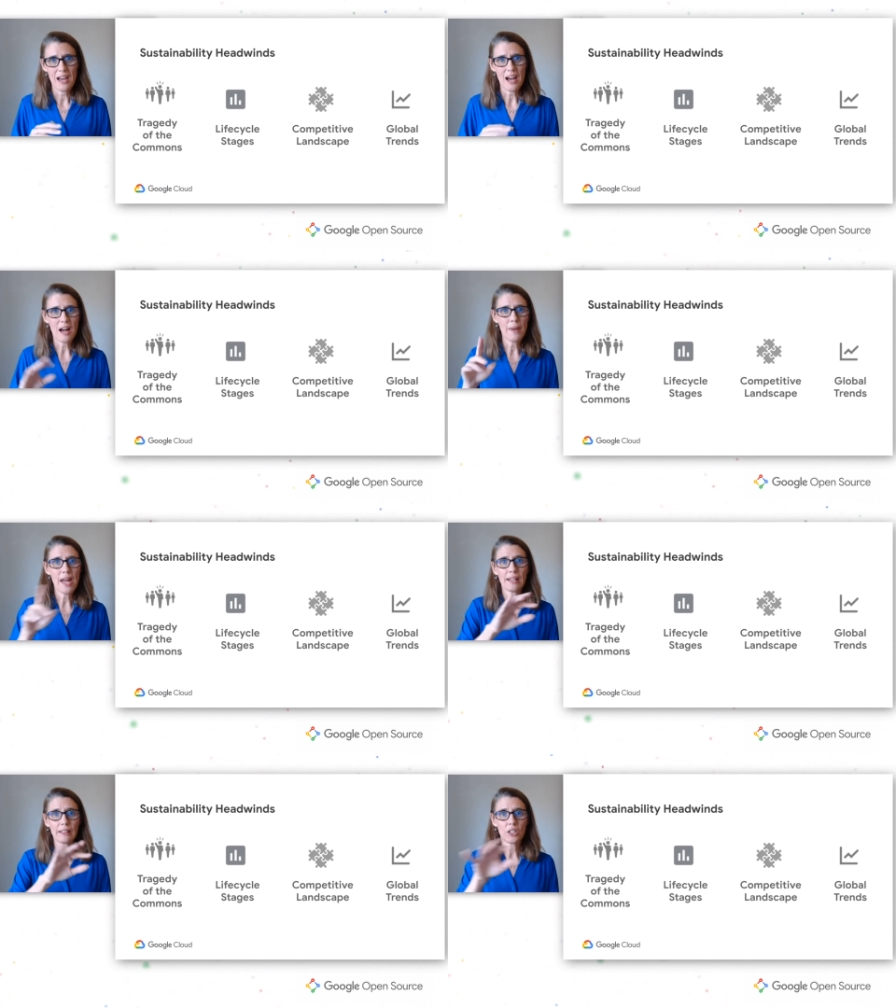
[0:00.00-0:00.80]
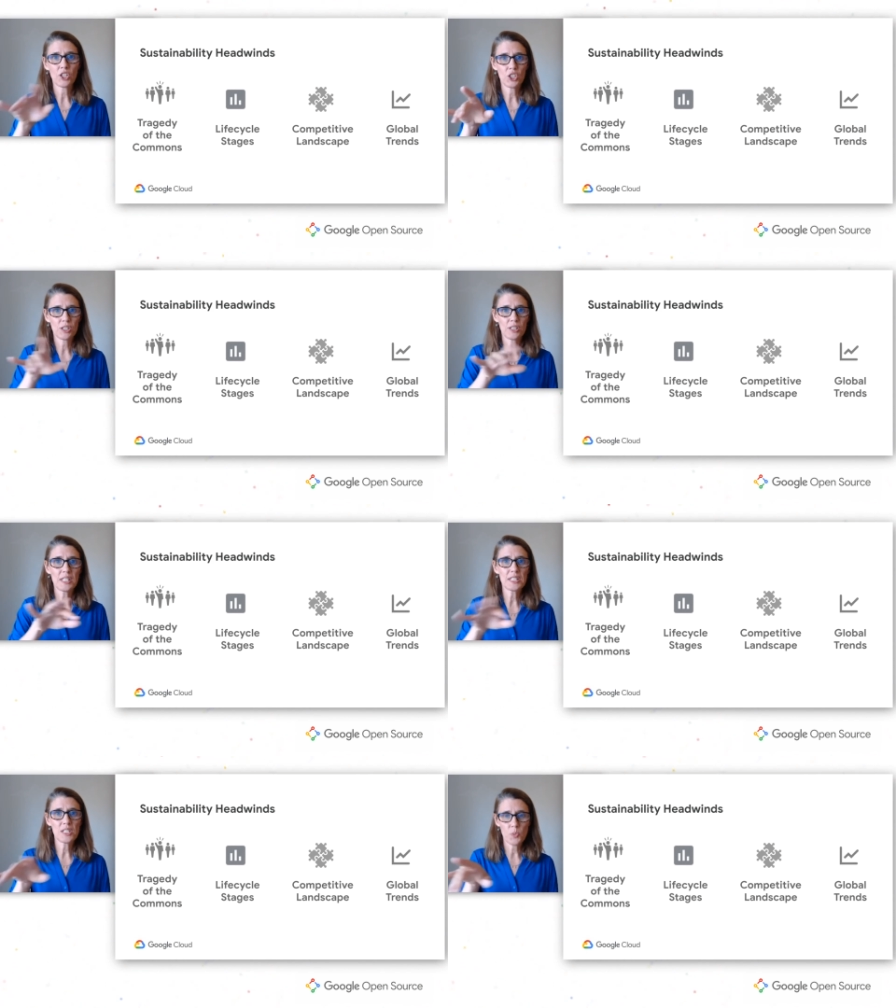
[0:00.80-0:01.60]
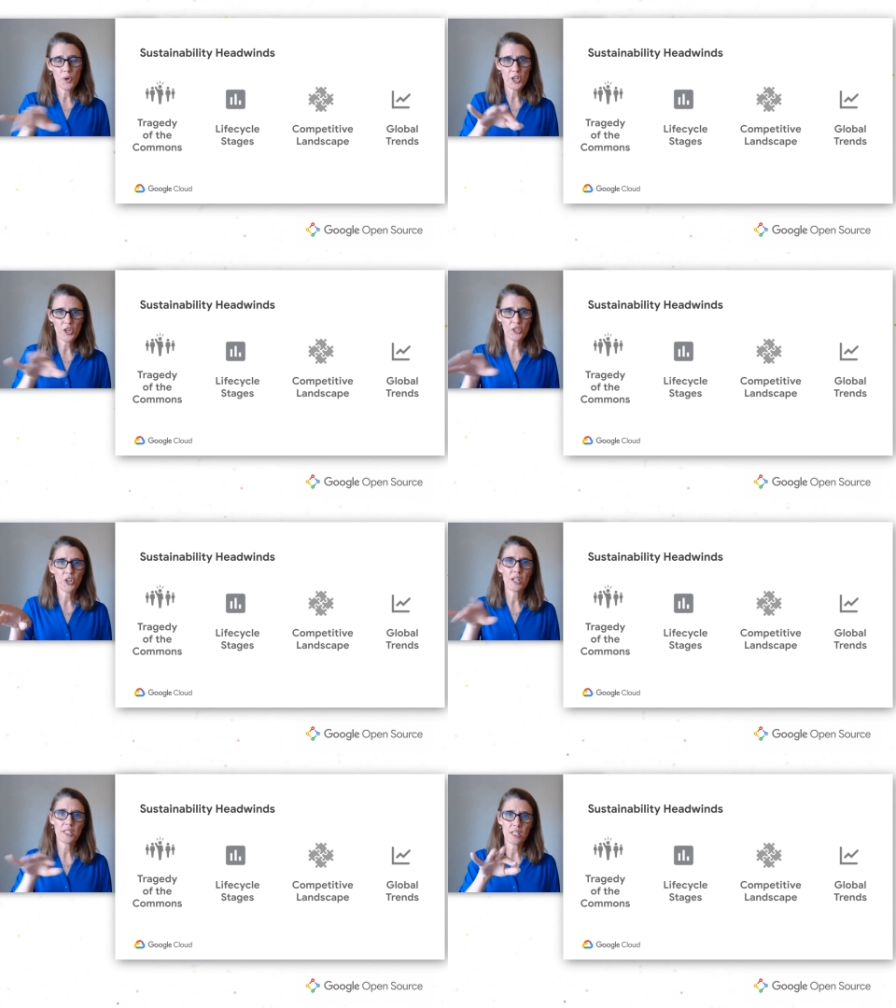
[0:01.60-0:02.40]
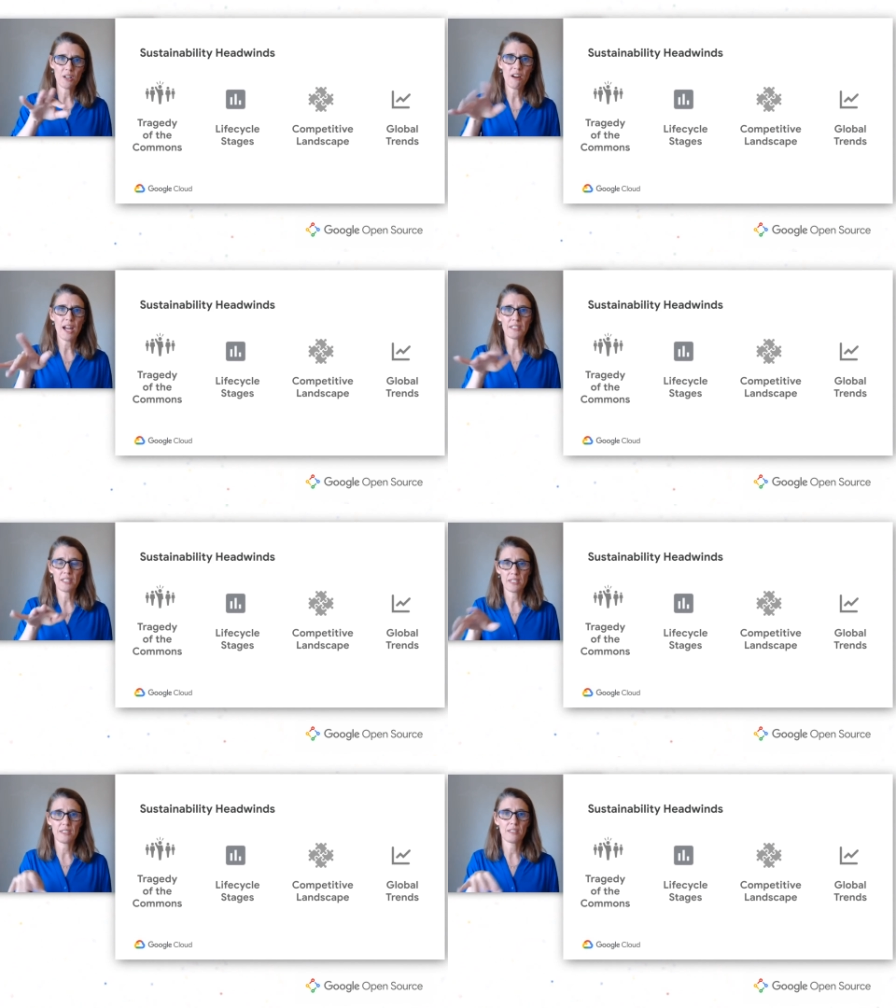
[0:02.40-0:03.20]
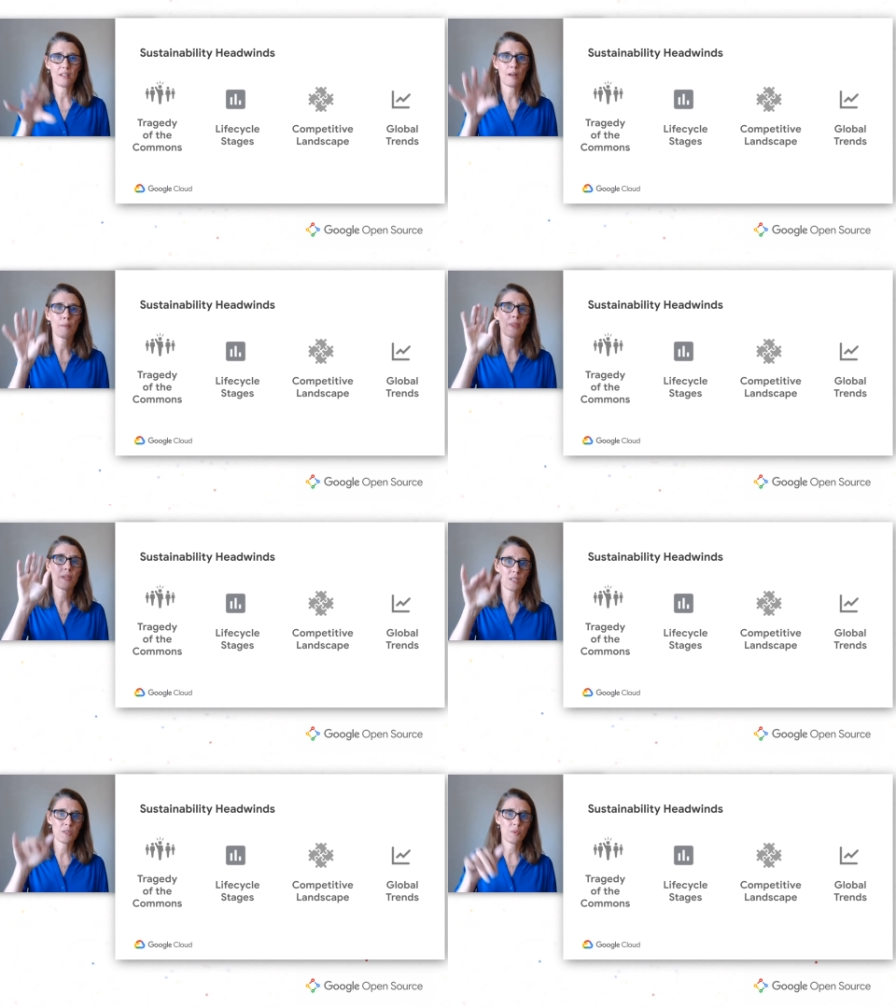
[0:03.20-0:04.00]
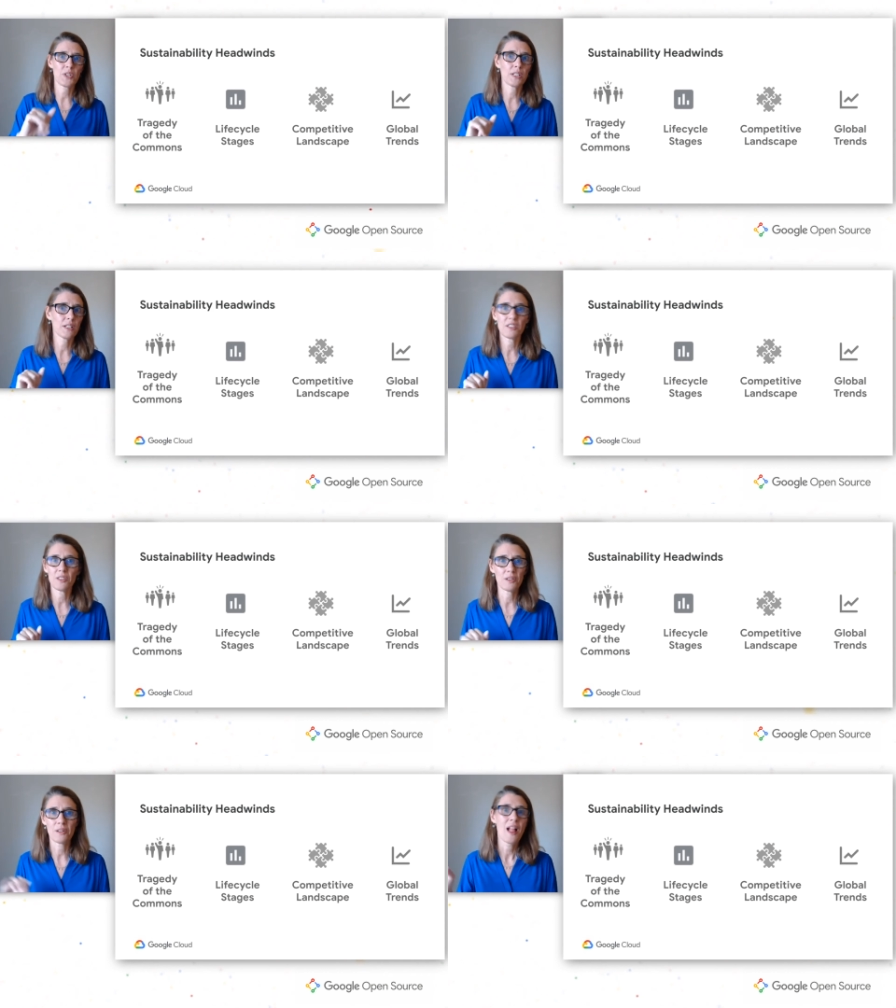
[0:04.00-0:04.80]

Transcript: Um, and this is where you're starting to see cracks in the system, and this is what you need to do.